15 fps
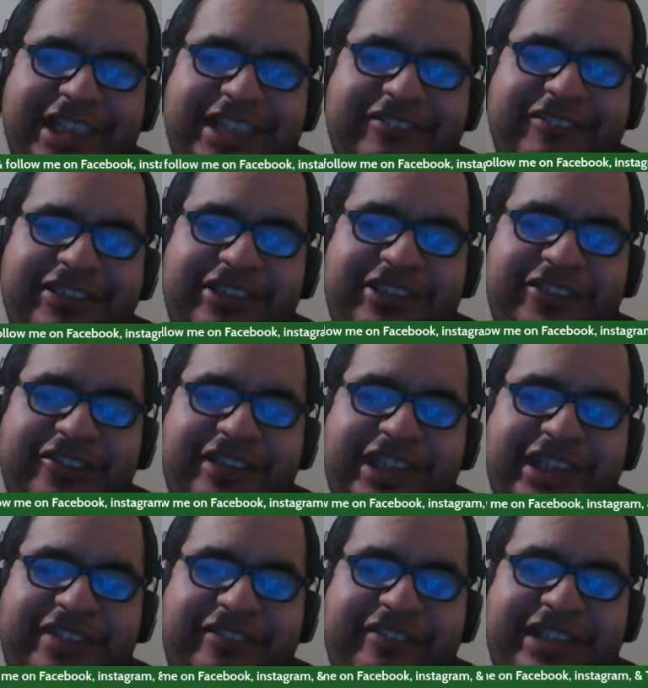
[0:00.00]
of money that
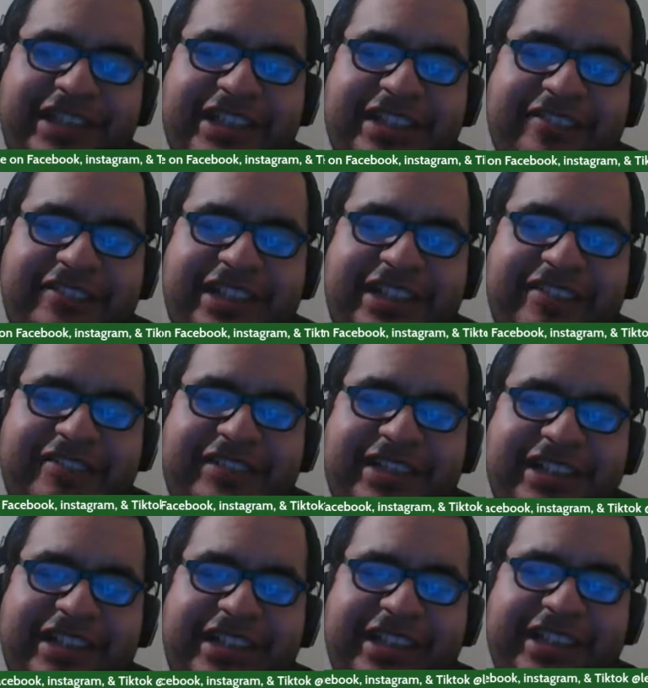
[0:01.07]
you wish to donate
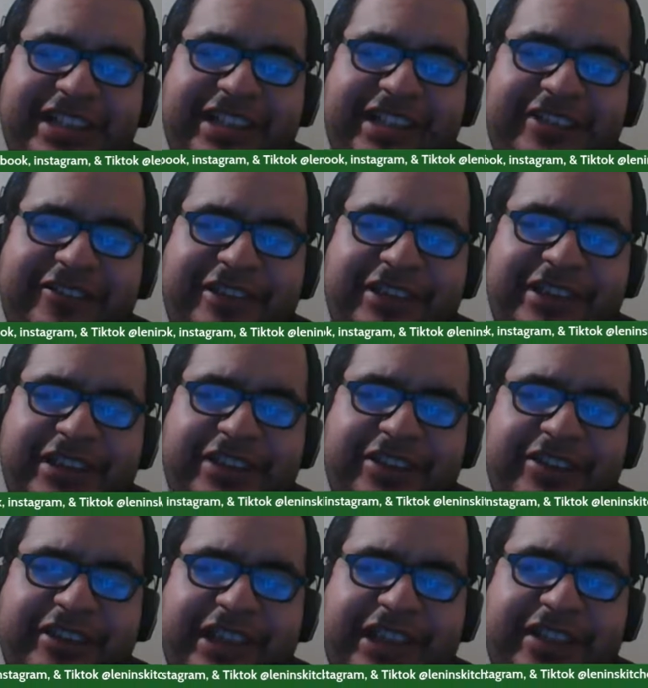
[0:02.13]
online,
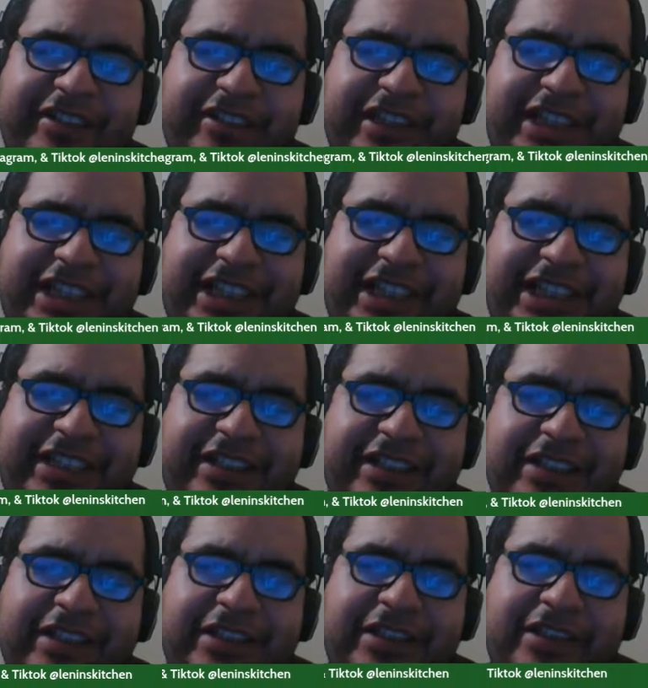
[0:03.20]

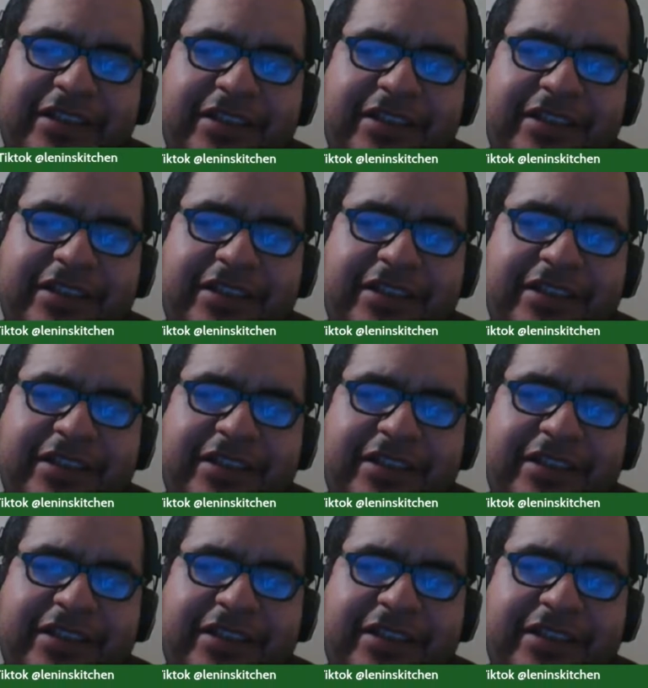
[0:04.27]
or